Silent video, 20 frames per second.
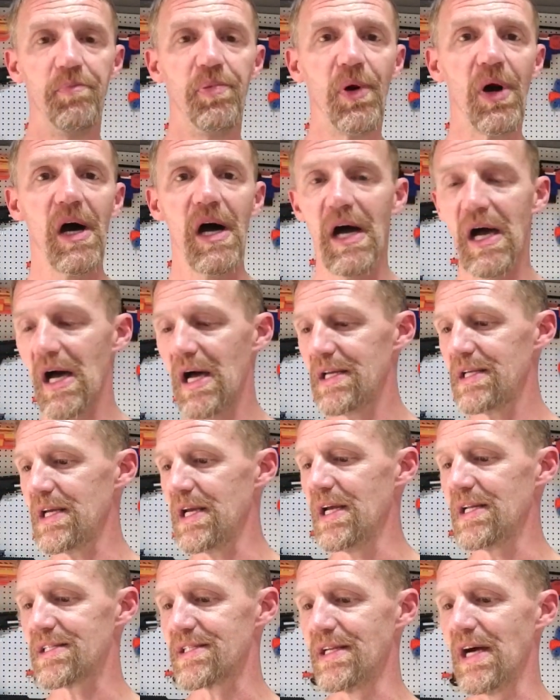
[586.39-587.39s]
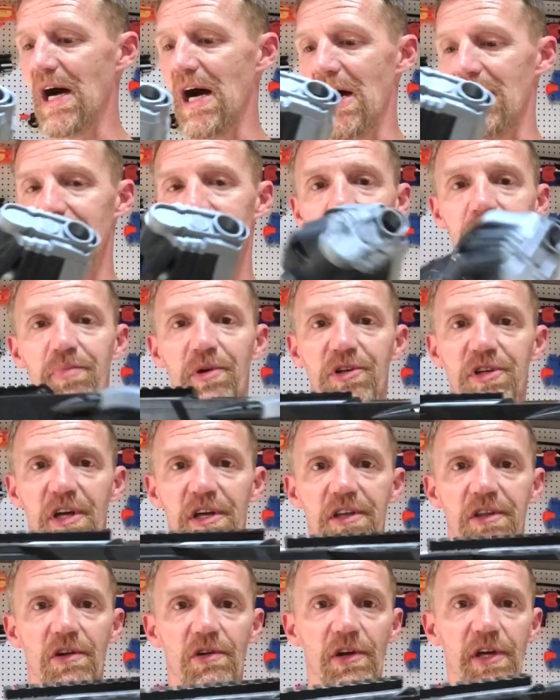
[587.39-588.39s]
but it's not
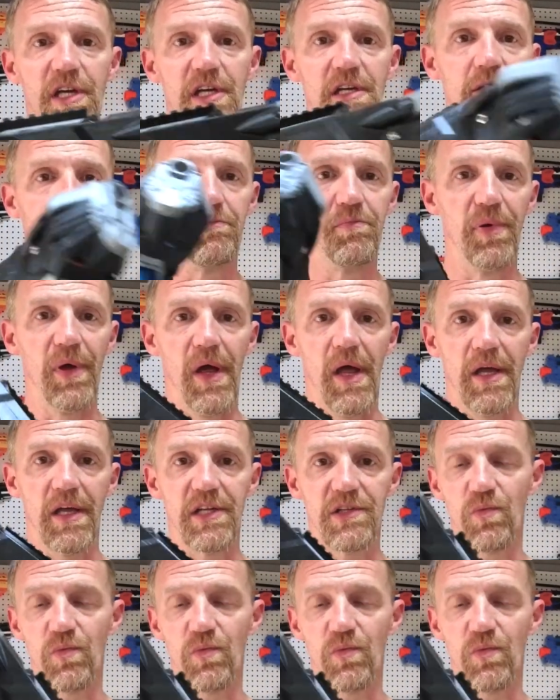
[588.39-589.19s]
particularly big.